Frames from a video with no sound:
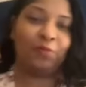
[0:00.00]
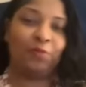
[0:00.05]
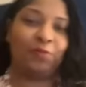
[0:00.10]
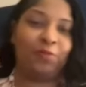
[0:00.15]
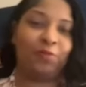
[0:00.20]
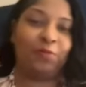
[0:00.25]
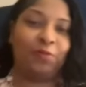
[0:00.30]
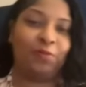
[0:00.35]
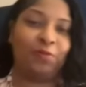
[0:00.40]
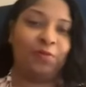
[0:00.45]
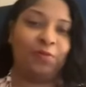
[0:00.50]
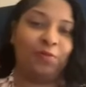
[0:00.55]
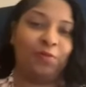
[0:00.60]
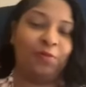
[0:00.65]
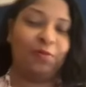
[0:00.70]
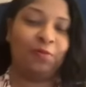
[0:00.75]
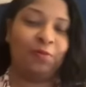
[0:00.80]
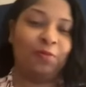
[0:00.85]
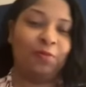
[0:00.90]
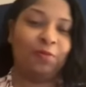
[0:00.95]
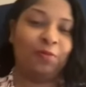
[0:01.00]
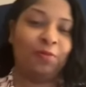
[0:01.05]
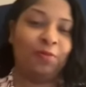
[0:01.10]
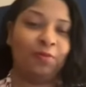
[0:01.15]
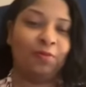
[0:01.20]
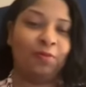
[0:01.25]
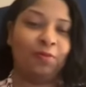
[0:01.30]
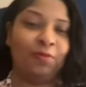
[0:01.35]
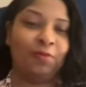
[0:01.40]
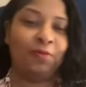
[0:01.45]

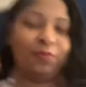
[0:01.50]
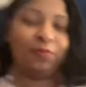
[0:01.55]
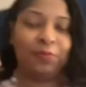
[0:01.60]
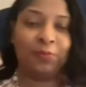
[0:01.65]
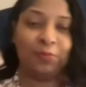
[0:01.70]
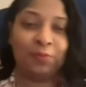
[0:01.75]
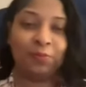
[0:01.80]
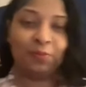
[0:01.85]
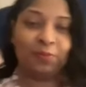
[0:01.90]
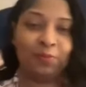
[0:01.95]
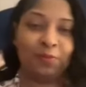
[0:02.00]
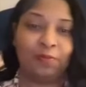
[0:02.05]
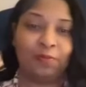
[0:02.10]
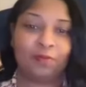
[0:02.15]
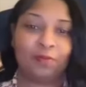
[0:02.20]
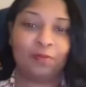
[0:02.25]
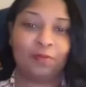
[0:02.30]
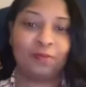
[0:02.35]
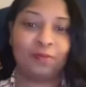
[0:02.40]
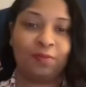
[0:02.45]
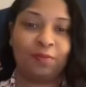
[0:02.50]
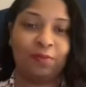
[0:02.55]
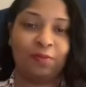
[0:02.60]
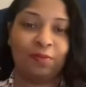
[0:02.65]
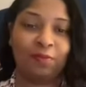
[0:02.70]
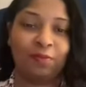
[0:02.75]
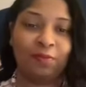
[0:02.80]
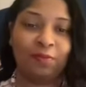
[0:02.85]
No words are spoken by the person on screen.